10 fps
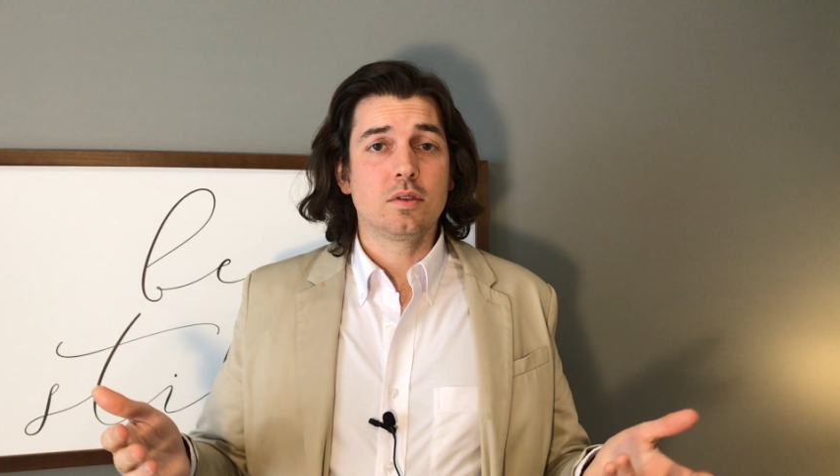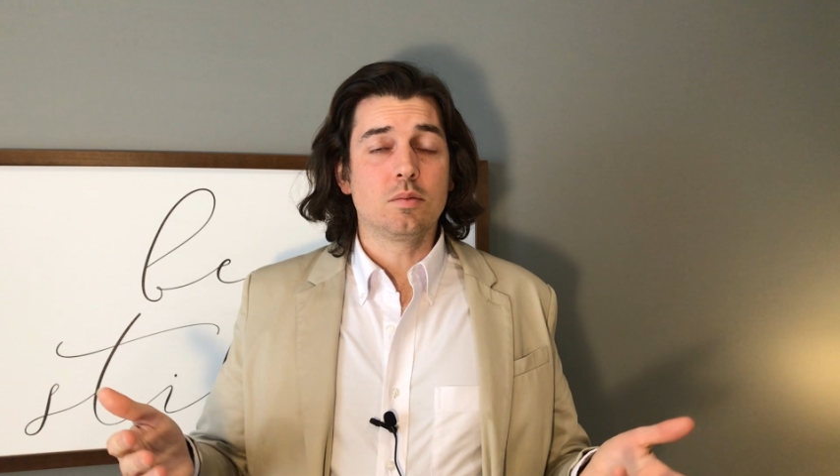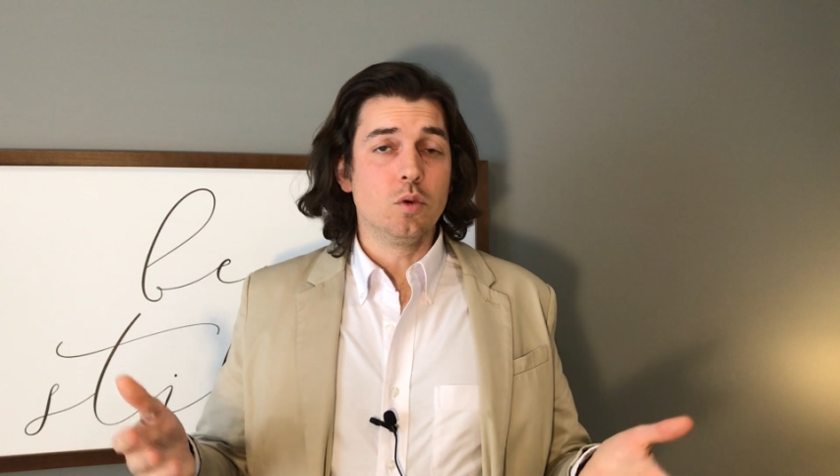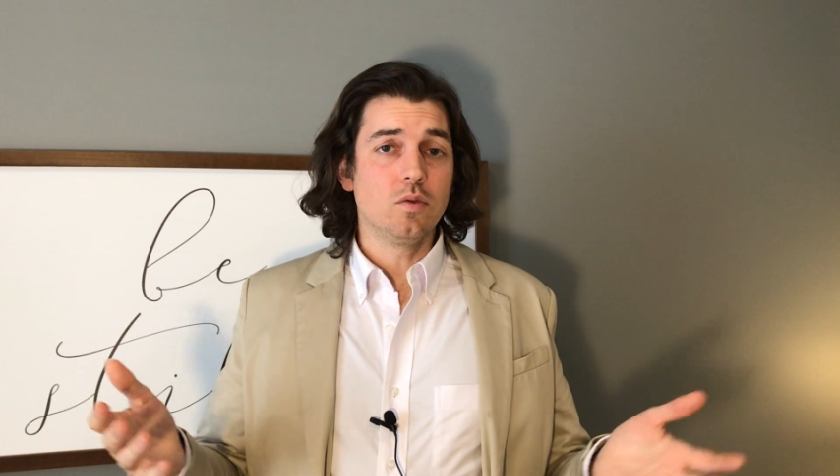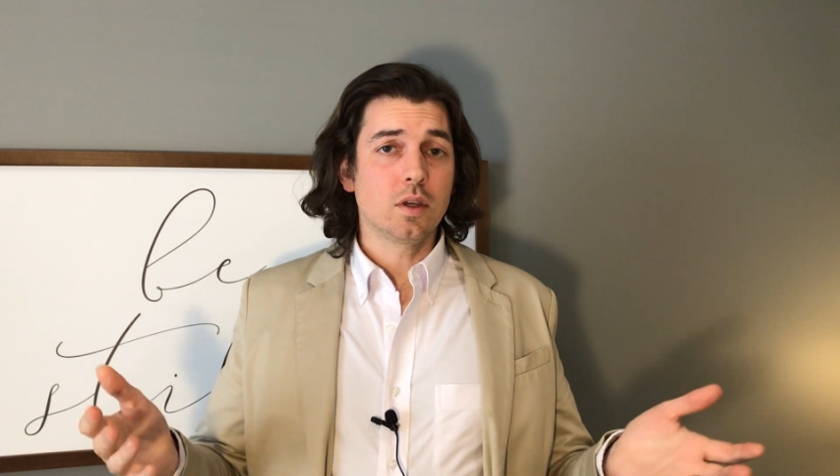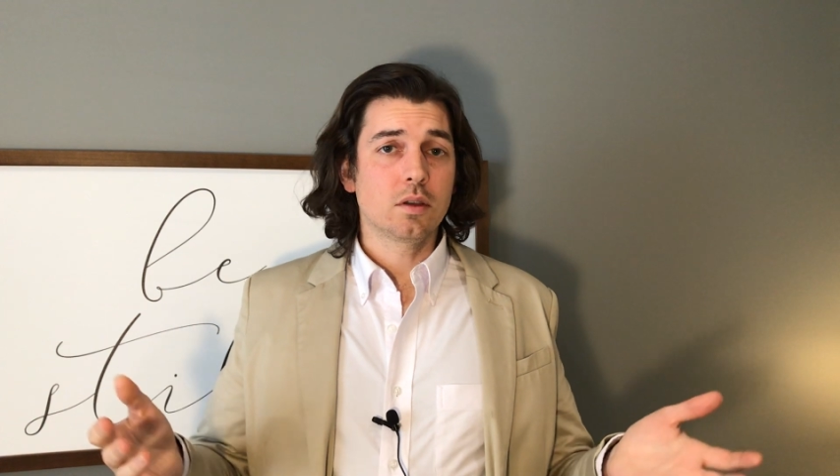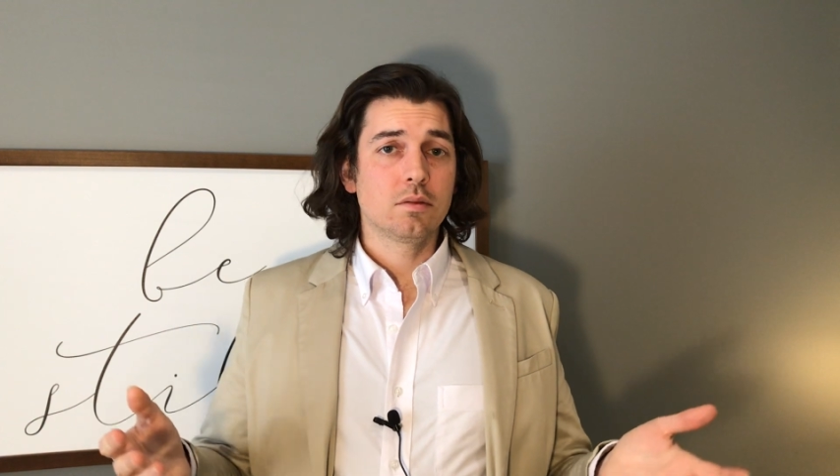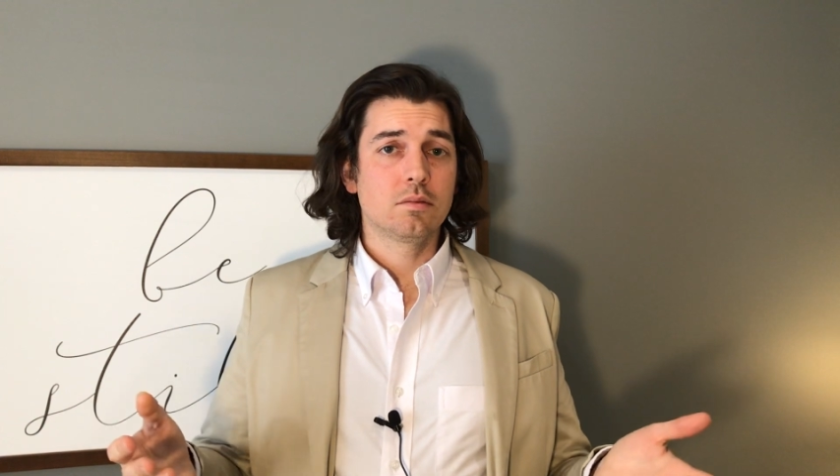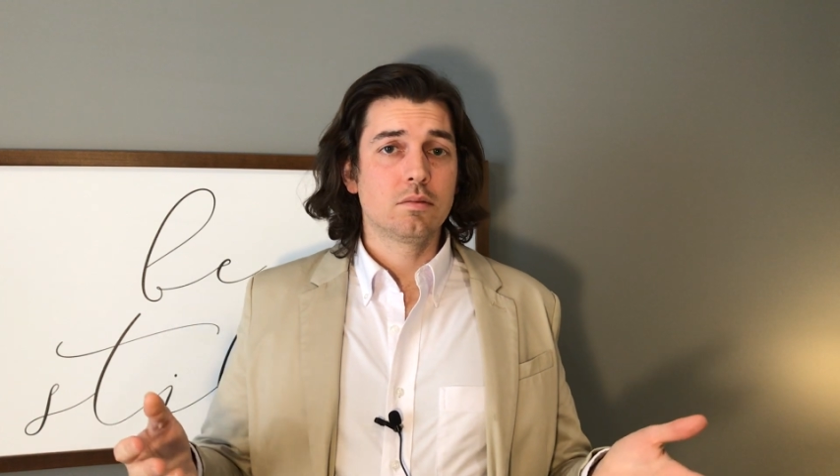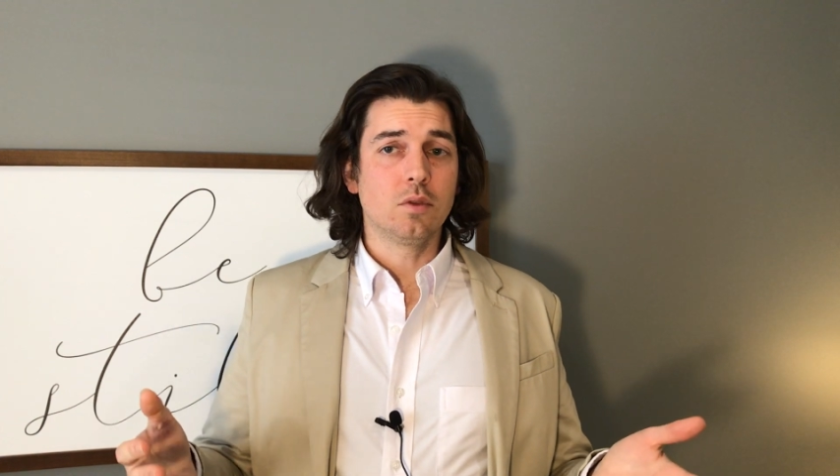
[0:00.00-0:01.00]
moving,
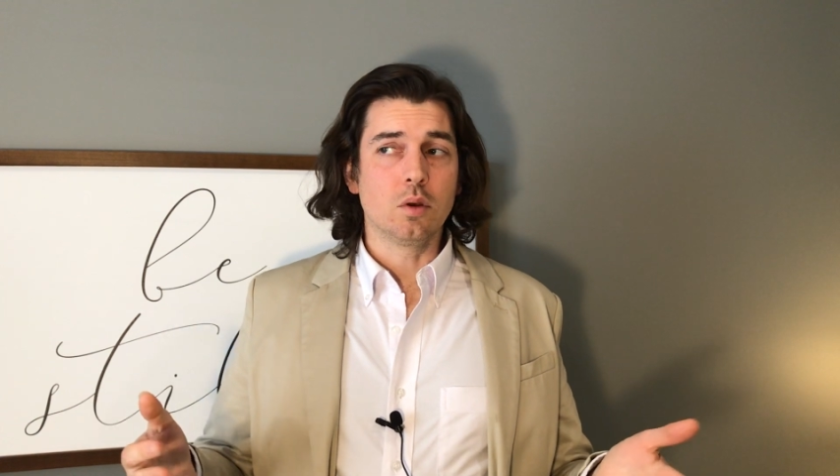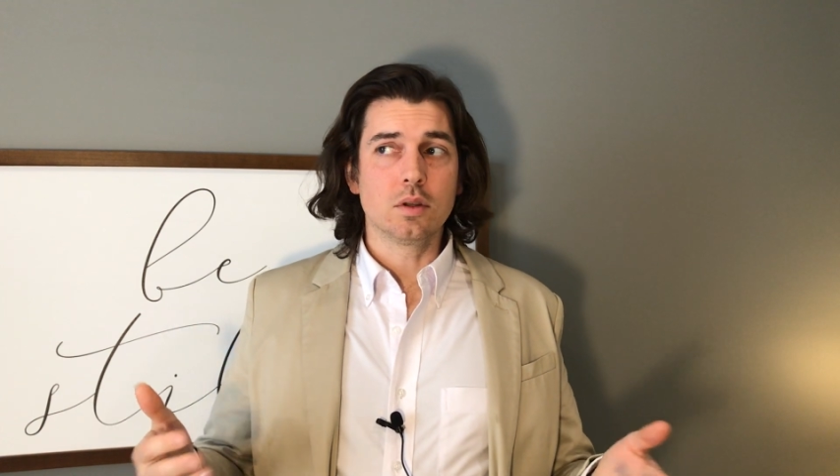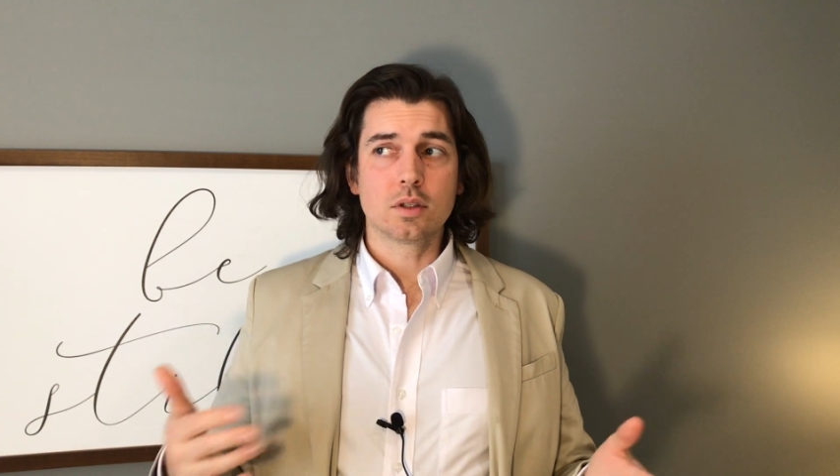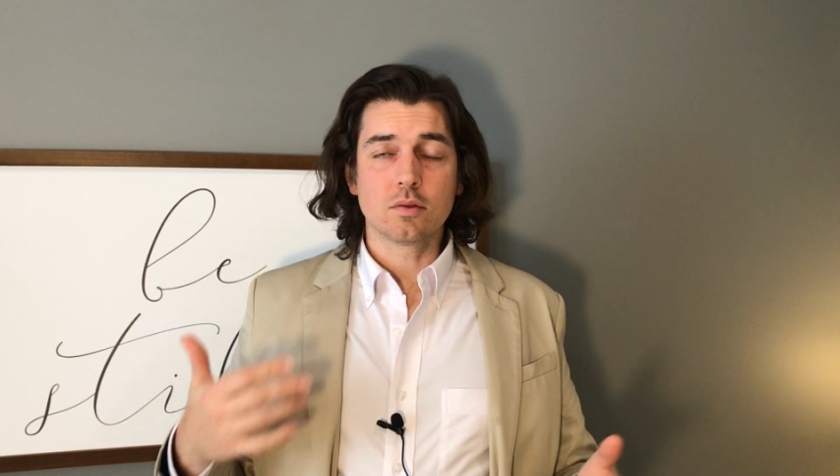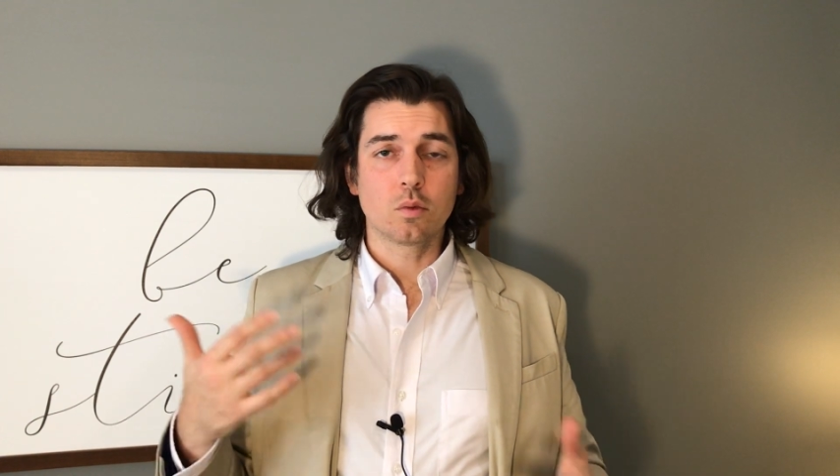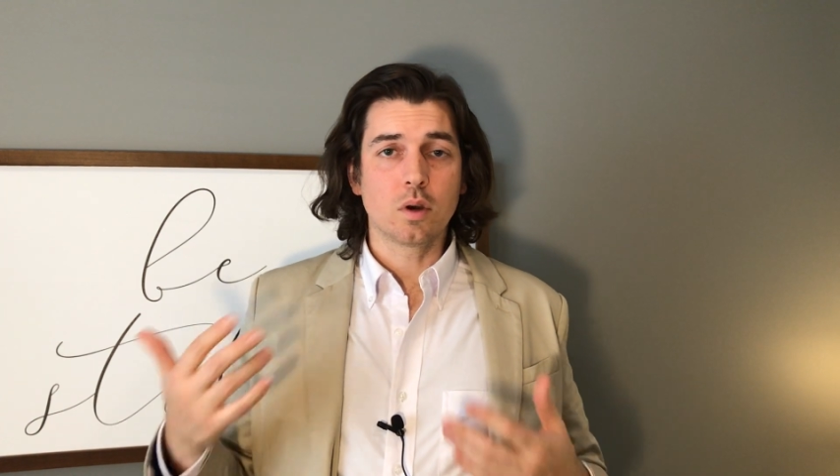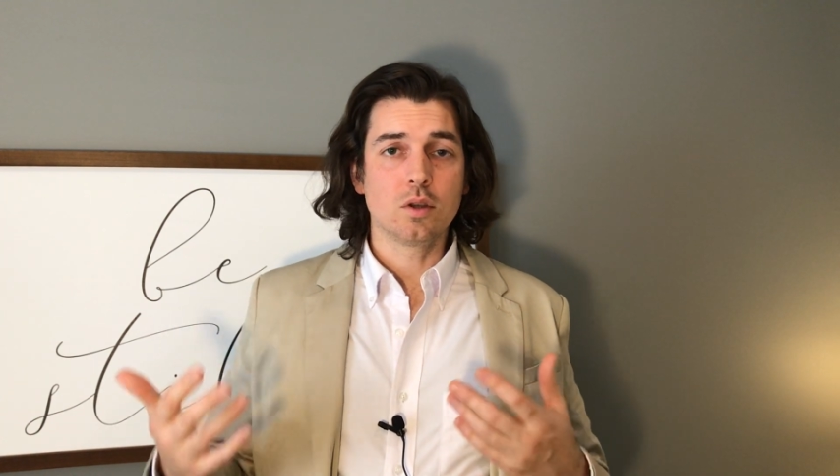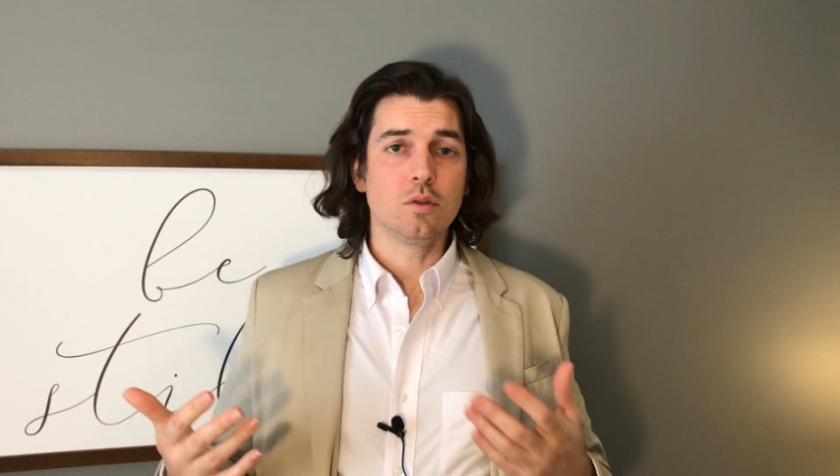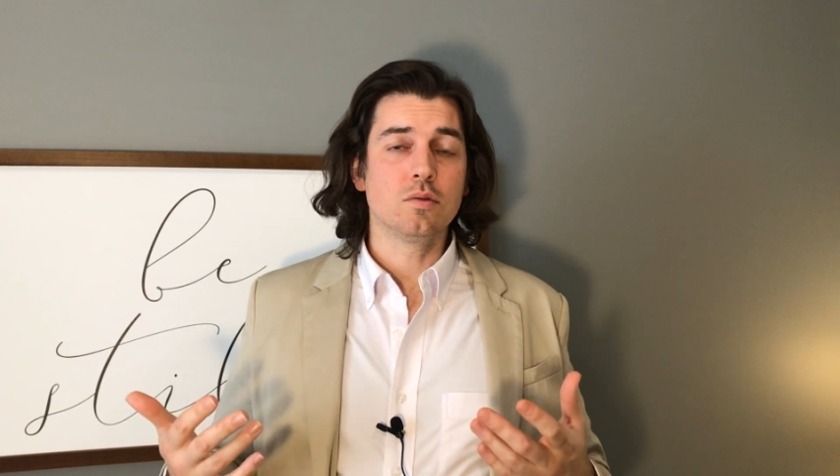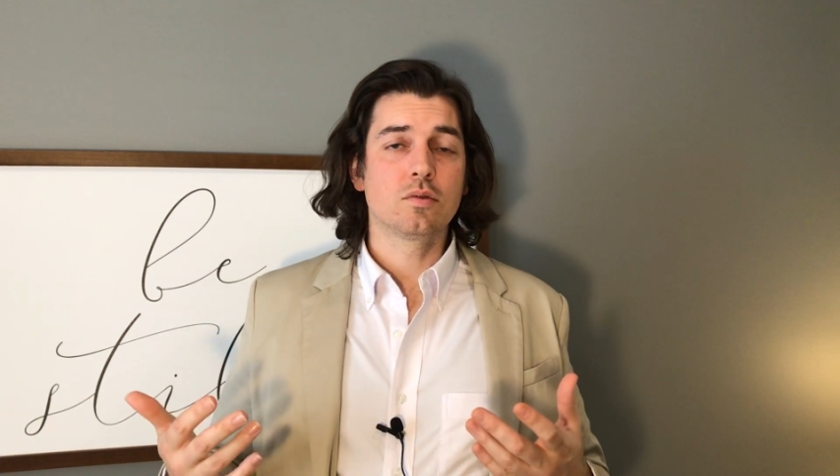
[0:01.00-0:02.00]
notice if what
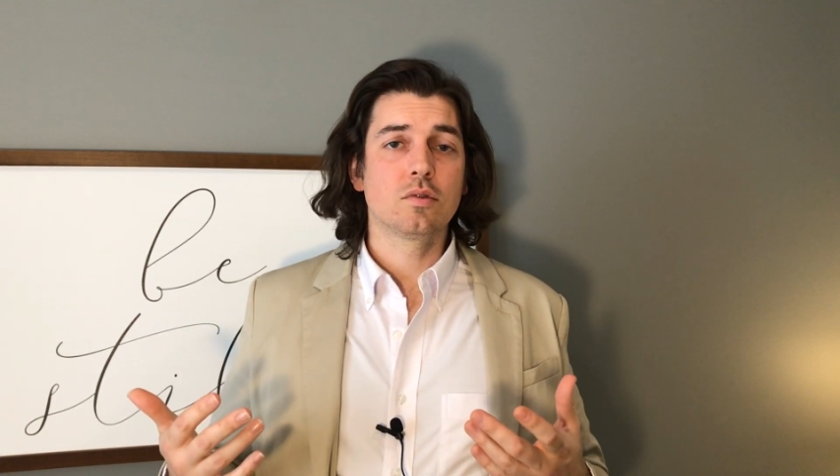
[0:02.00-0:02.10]
you've